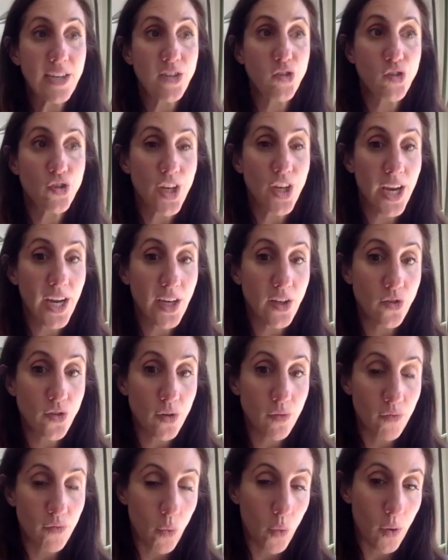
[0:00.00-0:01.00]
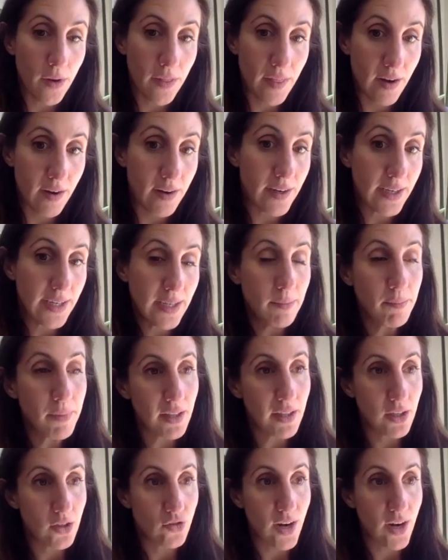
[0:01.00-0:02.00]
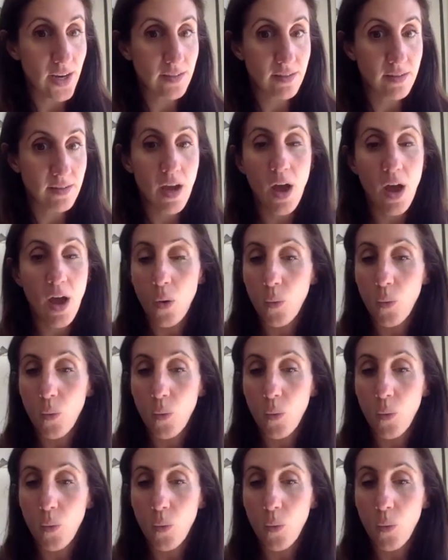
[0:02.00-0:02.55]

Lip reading: in exchange for their email address.